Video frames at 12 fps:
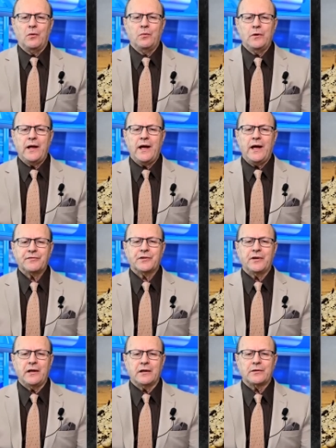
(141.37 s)
would have
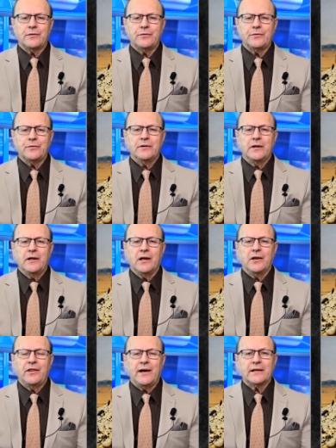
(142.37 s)
to include
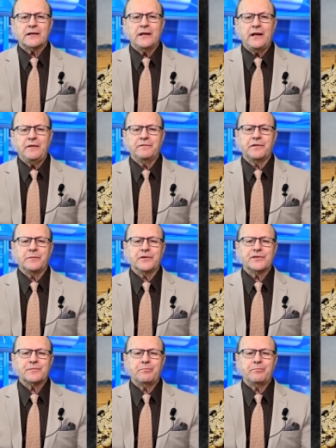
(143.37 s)
that
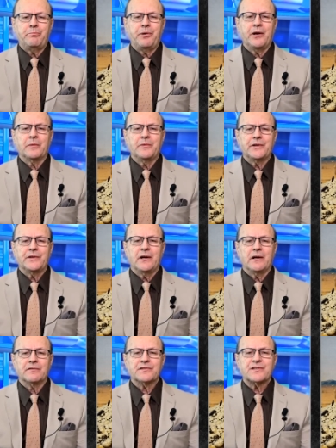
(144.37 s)
infamous pyramid
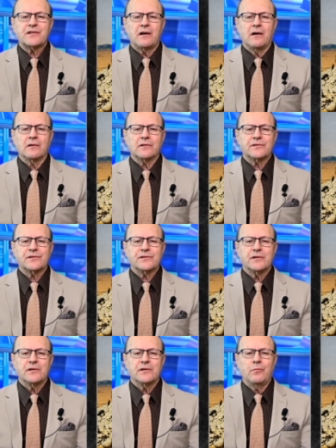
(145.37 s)
of skulls
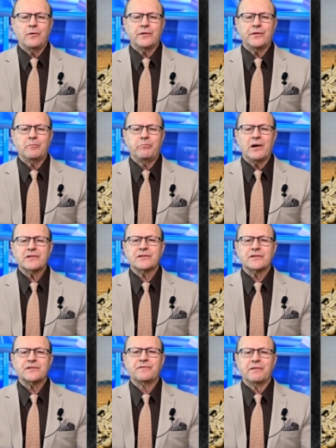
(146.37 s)
with
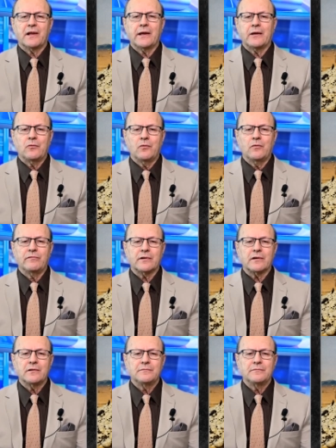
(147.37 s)
buzzards flying over,